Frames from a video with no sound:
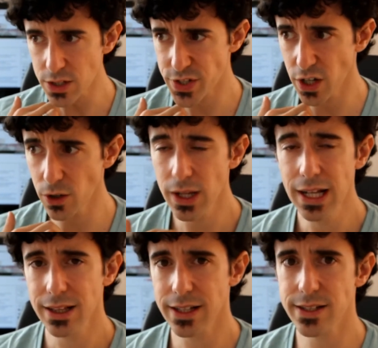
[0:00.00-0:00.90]
So
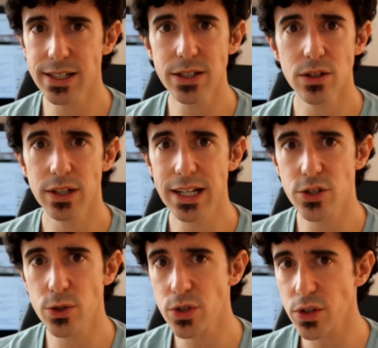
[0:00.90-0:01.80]
let's
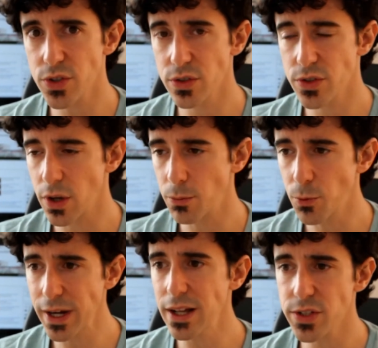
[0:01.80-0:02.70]
do
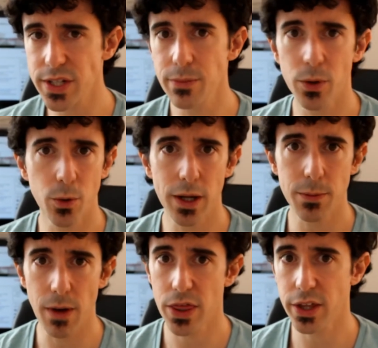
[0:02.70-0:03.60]
some real simple
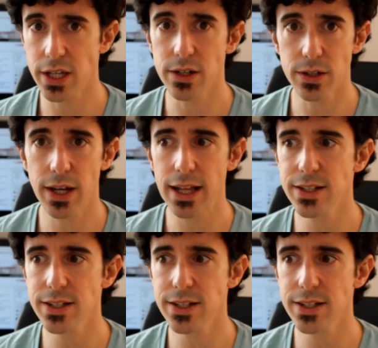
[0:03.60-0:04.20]
quick math here, okay?